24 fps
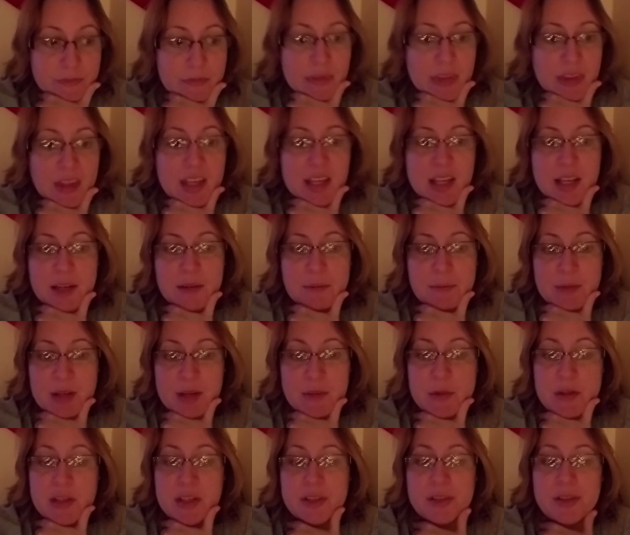and
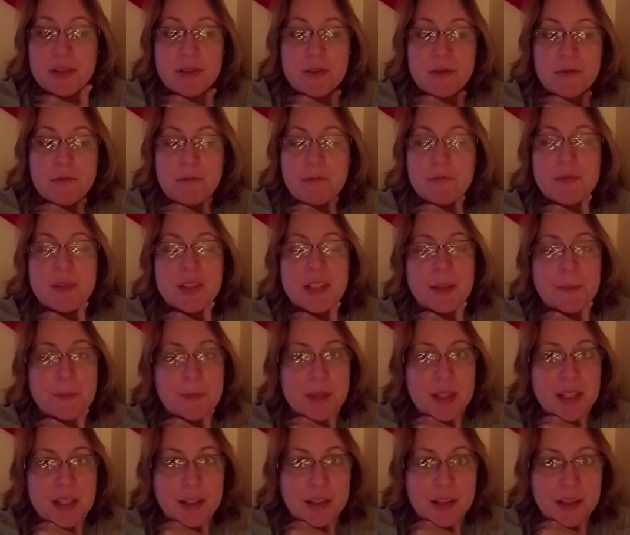maybe do
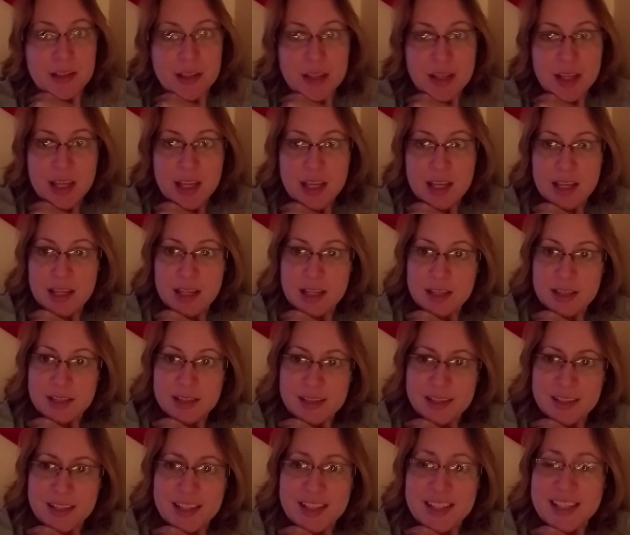something
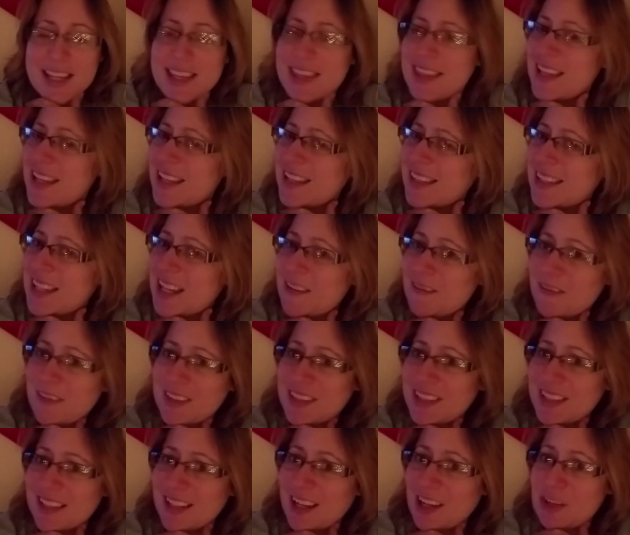since I think Dave
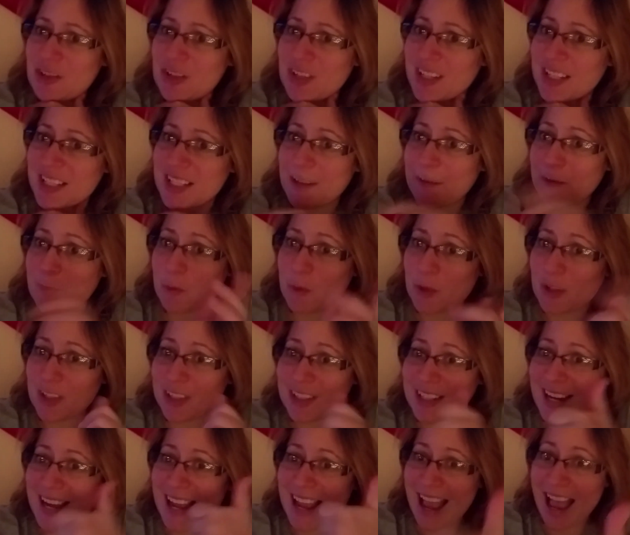actually doesn't have to
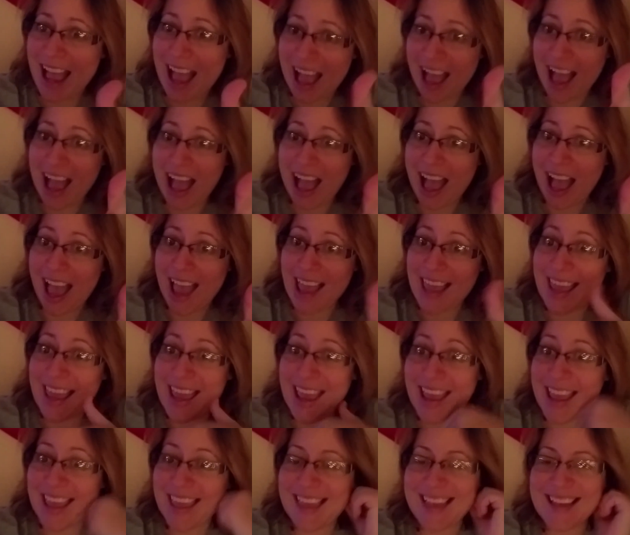work.
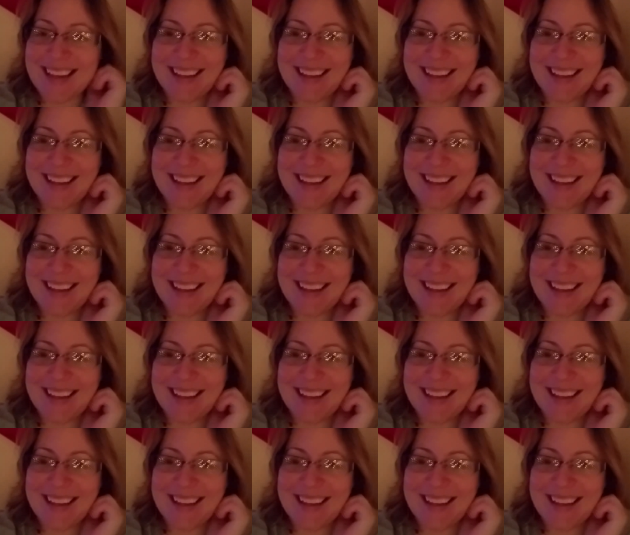Yay!